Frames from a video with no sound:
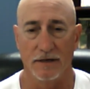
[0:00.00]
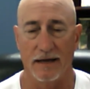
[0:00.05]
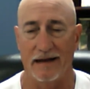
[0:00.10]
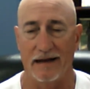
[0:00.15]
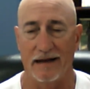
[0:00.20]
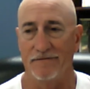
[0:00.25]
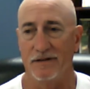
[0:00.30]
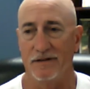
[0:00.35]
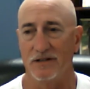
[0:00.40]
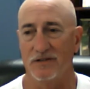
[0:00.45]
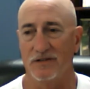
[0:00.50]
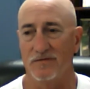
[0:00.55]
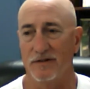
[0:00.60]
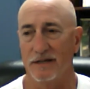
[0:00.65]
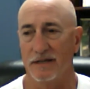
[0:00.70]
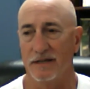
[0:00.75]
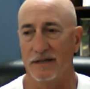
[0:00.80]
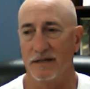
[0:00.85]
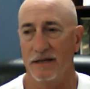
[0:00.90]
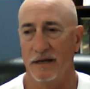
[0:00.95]

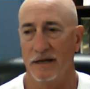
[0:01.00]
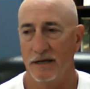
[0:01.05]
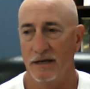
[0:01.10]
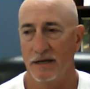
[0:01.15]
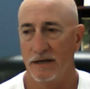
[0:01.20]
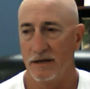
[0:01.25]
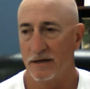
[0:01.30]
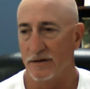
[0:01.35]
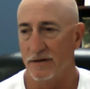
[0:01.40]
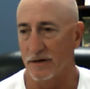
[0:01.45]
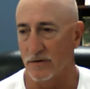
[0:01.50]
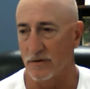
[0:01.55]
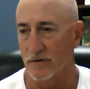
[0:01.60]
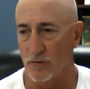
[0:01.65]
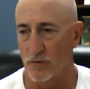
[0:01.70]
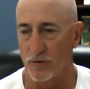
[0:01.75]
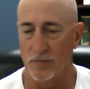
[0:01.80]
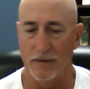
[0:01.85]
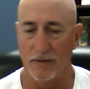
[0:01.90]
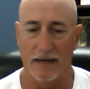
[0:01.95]
Offensively, their
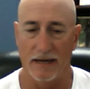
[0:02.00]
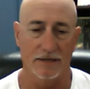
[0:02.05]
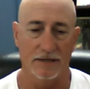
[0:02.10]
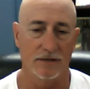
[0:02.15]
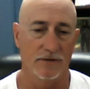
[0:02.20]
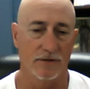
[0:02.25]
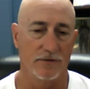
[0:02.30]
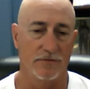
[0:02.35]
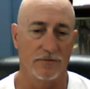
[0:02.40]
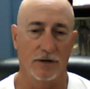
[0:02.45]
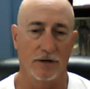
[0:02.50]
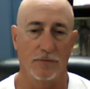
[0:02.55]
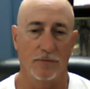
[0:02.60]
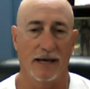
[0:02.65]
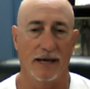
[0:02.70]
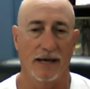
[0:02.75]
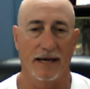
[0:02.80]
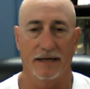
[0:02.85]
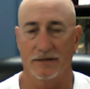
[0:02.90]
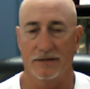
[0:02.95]
quarterback to their running
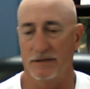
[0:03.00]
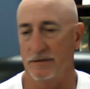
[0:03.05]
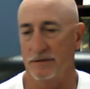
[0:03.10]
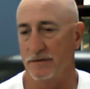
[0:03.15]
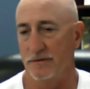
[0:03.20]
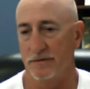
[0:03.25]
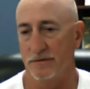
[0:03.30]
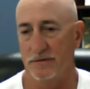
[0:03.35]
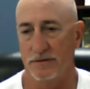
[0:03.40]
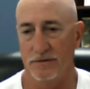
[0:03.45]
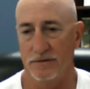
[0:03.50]
back to